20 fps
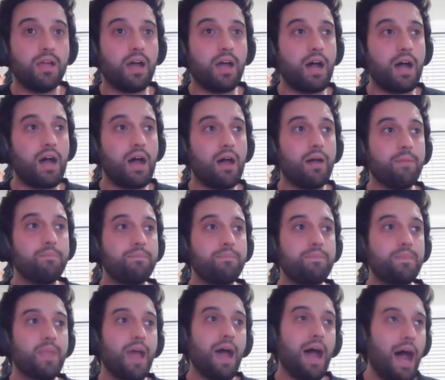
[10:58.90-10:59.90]

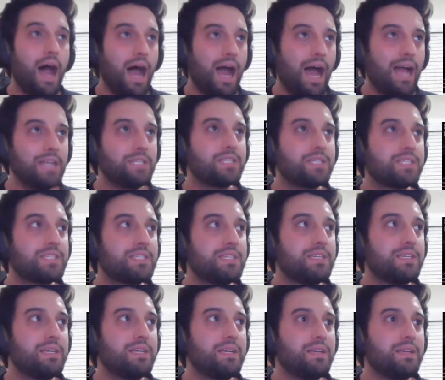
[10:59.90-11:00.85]
I just,